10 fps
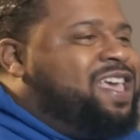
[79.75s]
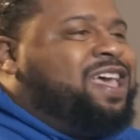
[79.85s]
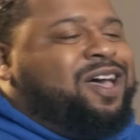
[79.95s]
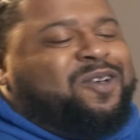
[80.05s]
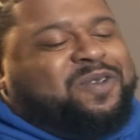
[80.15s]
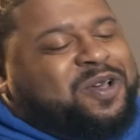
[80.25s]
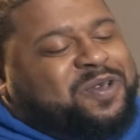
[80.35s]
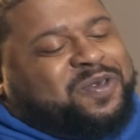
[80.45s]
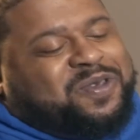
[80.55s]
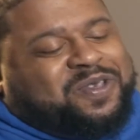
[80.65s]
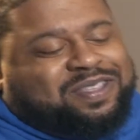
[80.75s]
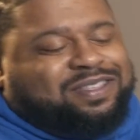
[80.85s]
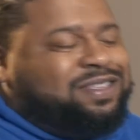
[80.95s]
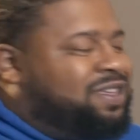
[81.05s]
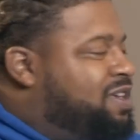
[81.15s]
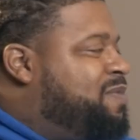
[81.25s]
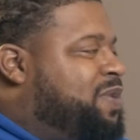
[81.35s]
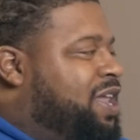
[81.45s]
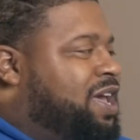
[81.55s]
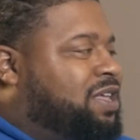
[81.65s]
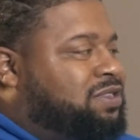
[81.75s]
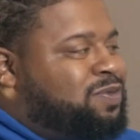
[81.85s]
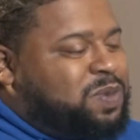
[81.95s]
I don't know, could have been lying to me.